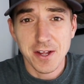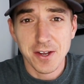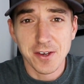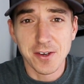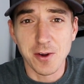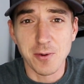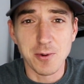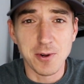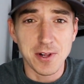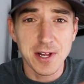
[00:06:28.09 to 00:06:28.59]

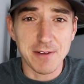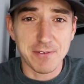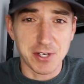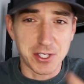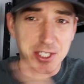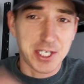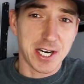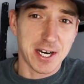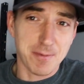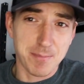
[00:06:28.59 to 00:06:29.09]
So we'll have to
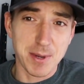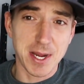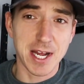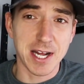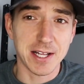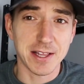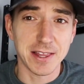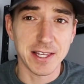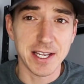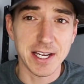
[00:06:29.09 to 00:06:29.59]
check
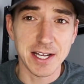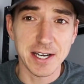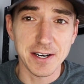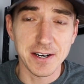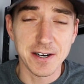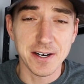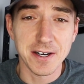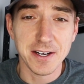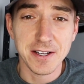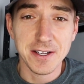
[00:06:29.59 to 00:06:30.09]
back
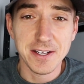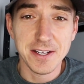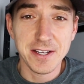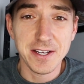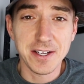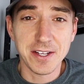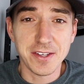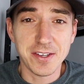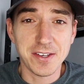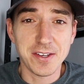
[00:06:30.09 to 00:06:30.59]
later
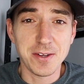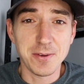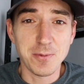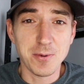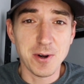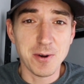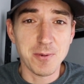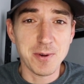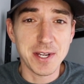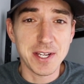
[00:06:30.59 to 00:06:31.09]
and see
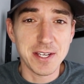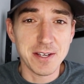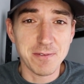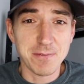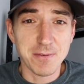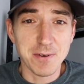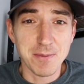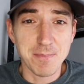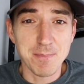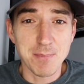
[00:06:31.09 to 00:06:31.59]
what we get
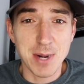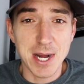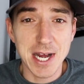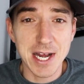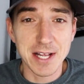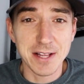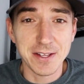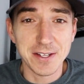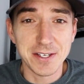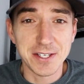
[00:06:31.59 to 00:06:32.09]
for
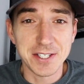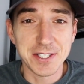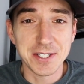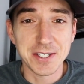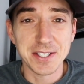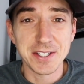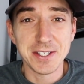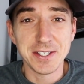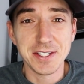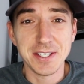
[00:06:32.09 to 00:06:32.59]
mileage
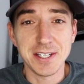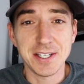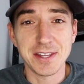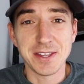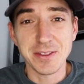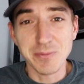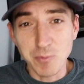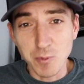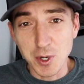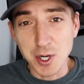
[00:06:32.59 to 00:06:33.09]

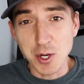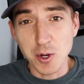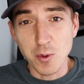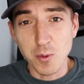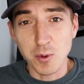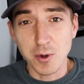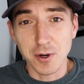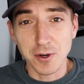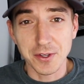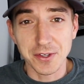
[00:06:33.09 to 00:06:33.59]
in real
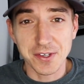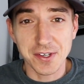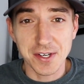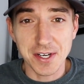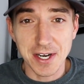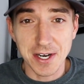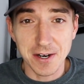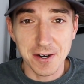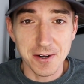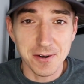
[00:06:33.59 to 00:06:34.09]
world
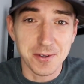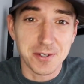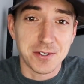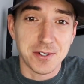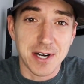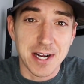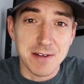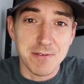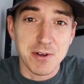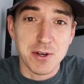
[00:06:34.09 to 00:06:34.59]
scenario
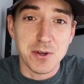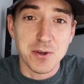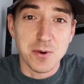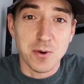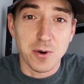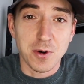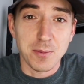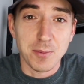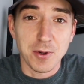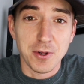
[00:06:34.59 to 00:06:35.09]
driving
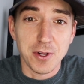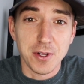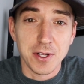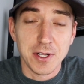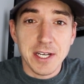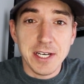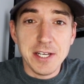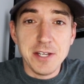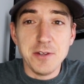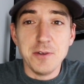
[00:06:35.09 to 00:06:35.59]
normal.
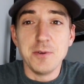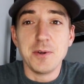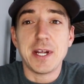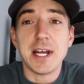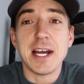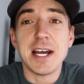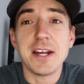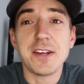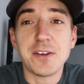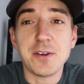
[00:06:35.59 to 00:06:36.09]
Any of you
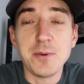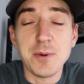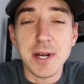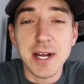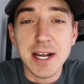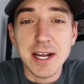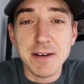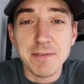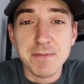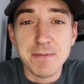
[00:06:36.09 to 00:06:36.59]
guys who
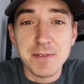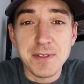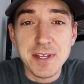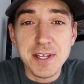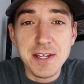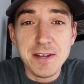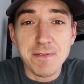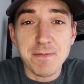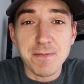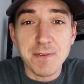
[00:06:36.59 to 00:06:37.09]
have
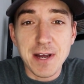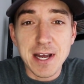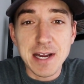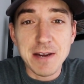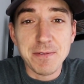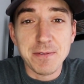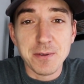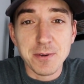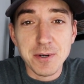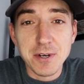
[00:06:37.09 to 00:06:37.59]
the
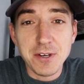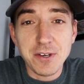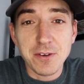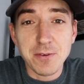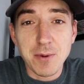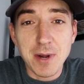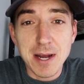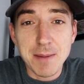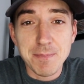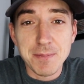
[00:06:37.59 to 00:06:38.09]
5.3
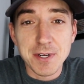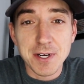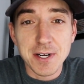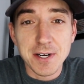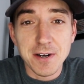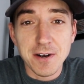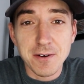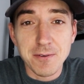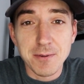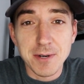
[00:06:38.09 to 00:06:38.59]
swap
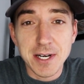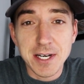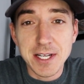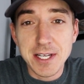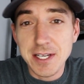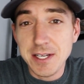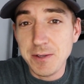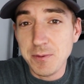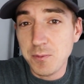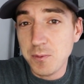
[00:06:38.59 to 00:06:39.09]
done
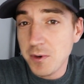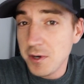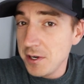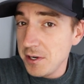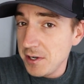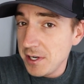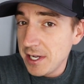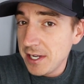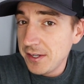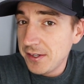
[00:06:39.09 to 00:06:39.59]
already, what are
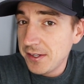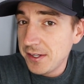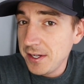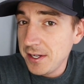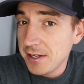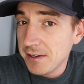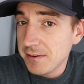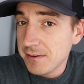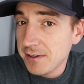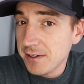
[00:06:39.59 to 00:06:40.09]
you guys seeing?